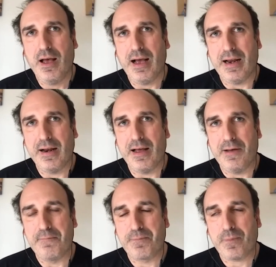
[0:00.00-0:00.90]
and
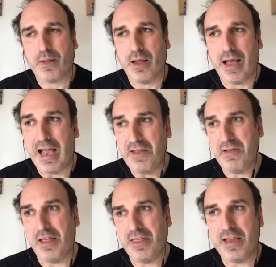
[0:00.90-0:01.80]

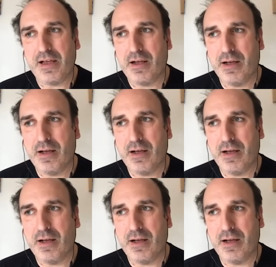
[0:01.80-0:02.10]
I think